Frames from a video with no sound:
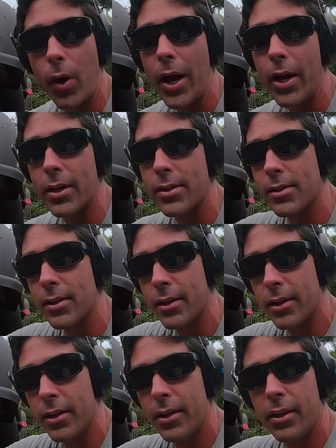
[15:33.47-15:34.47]
rocks
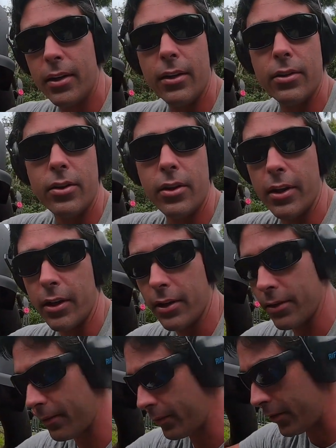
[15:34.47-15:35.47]
into
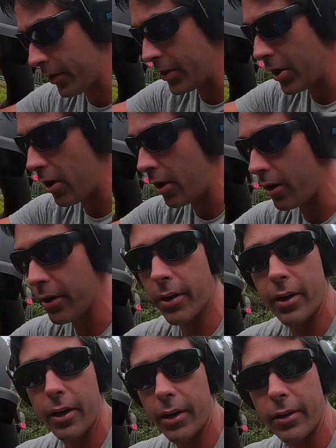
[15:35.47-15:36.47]
the yard
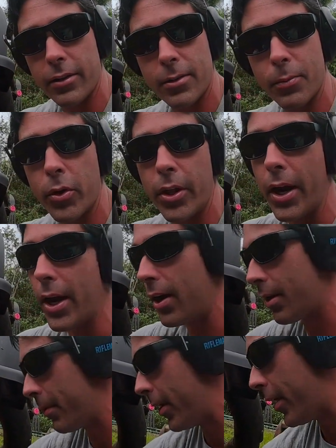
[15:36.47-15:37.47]
and smooth it
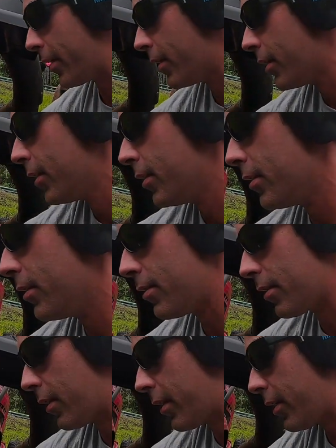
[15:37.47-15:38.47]
out a bit.
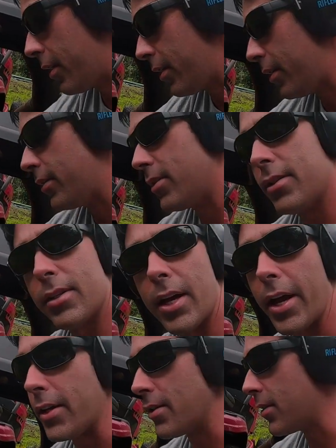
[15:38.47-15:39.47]
So it's
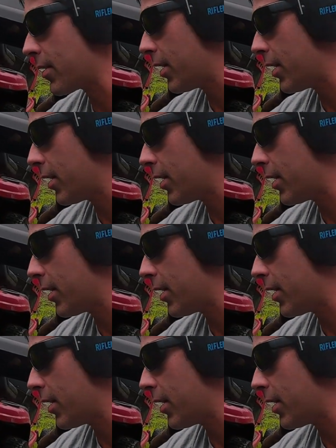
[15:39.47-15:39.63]
nice. It's